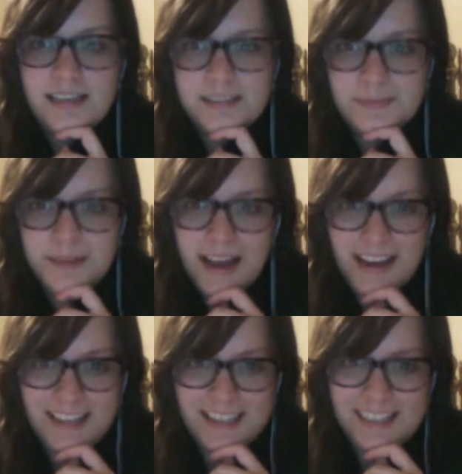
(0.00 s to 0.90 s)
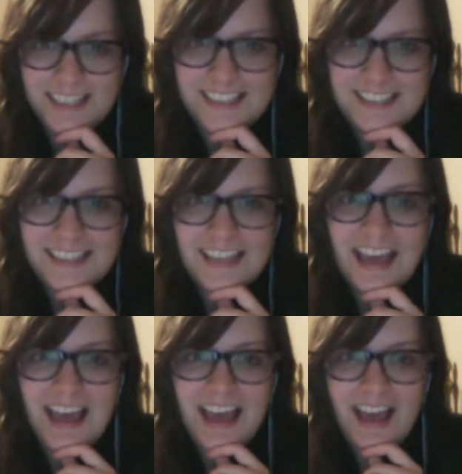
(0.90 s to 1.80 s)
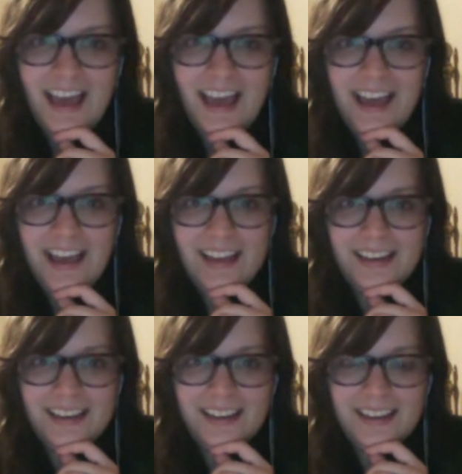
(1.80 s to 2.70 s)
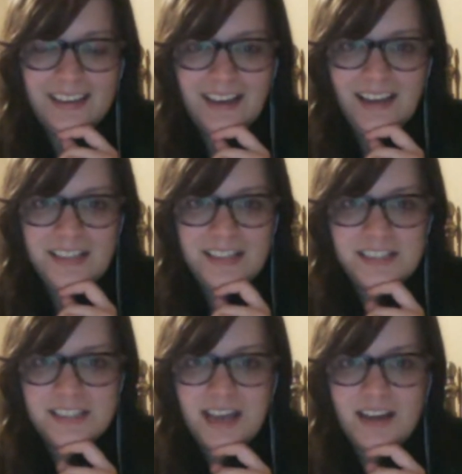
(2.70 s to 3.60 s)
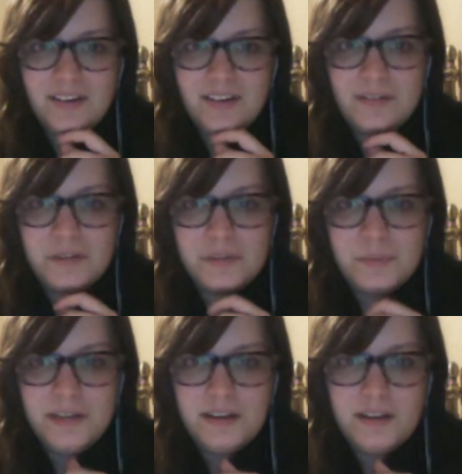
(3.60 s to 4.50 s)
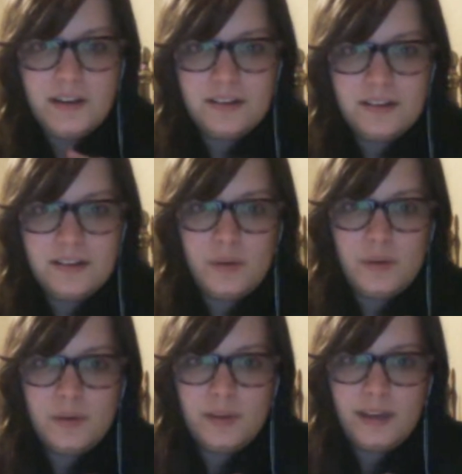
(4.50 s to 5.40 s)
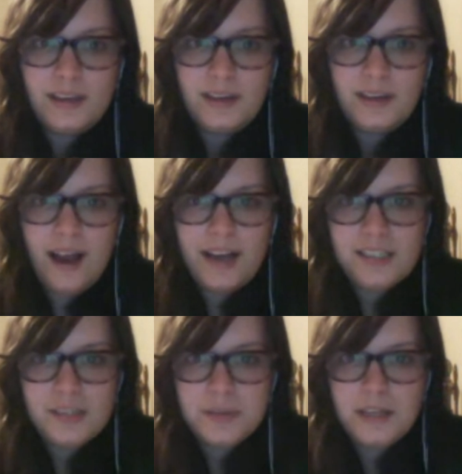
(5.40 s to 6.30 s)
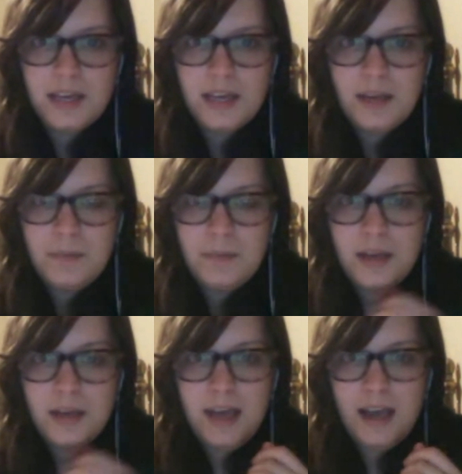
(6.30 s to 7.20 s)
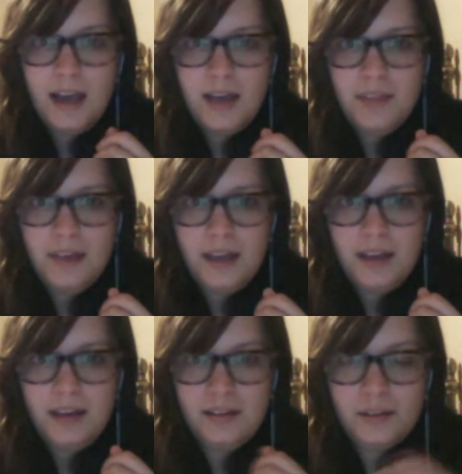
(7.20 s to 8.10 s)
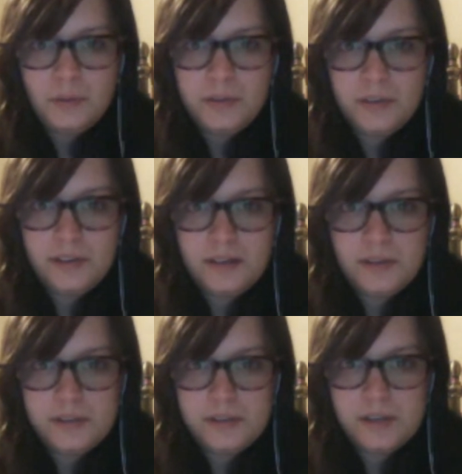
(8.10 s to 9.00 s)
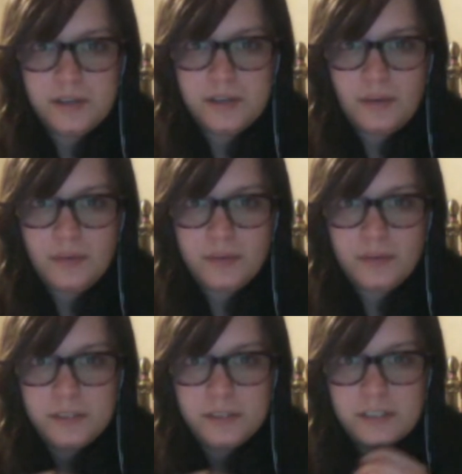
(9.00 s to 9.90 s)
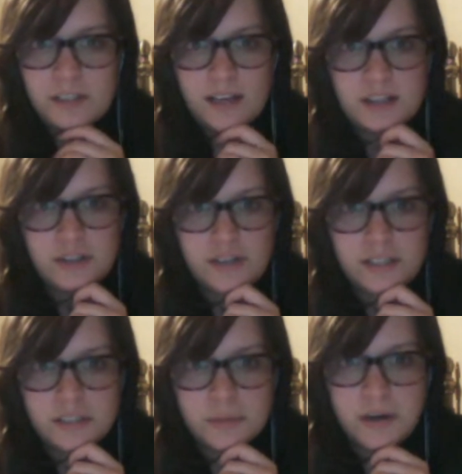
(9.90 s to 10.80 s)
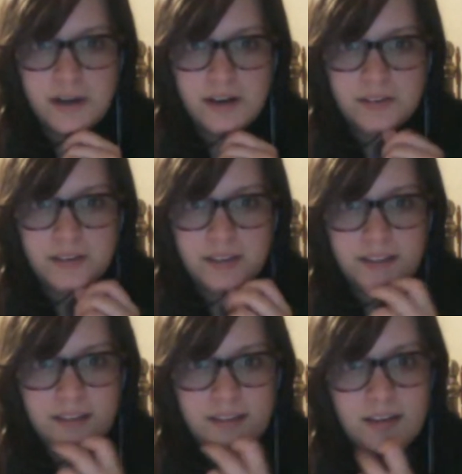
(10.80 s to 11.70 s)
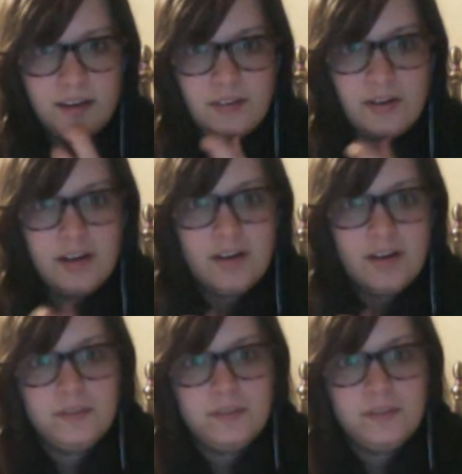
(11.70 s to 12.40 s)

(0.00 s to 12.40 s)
obnoxious, and I don't know, it was weird, the whole, like, interactions with him, and then the reveal that he was a clone was just kind of strange as well. Like, I don't know.